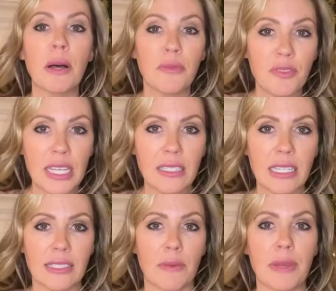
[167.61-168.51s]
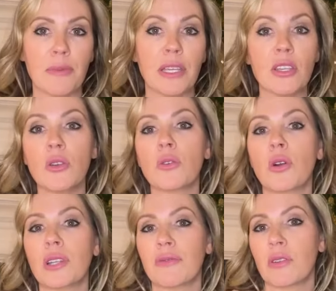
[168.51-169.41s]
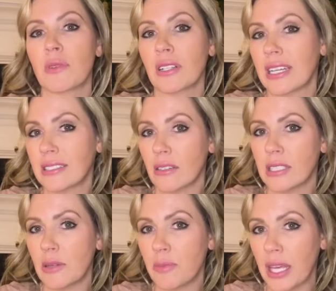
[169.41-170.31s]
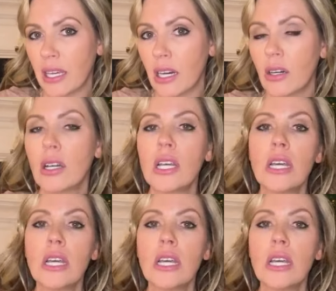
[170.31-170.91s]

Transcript: up feelings that maybe you don't even realize how deep they go.